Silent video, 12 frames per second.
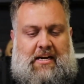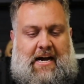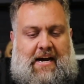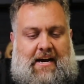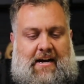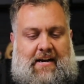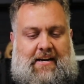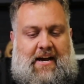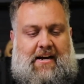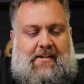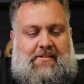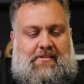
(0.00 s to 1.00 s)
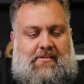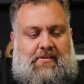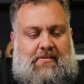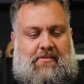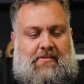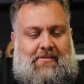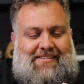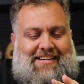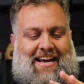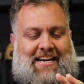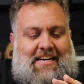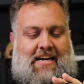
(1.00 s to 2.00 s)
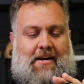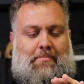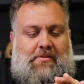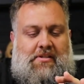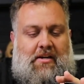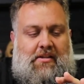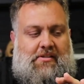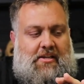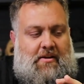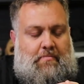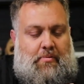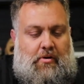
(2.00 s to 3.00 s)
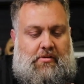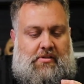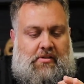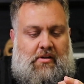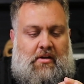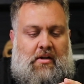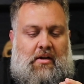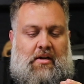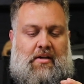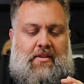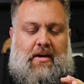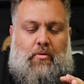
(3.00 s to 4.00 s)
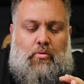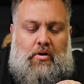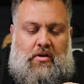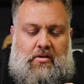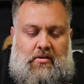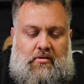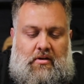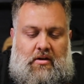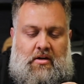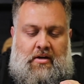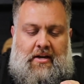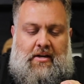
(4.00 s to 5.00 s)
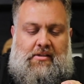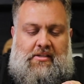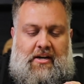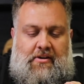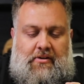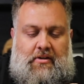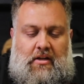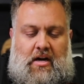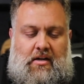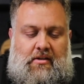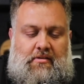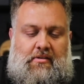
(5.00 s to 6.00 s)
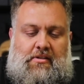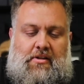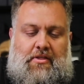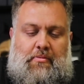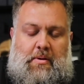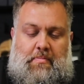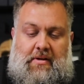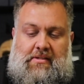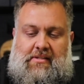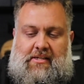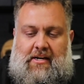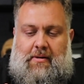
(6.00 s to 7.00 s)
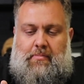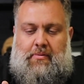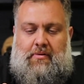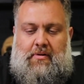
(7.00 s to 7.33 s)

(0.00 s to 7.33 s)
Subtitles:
It has 99% of the same parts that work on a standard Glock. It's a 3-pin setup.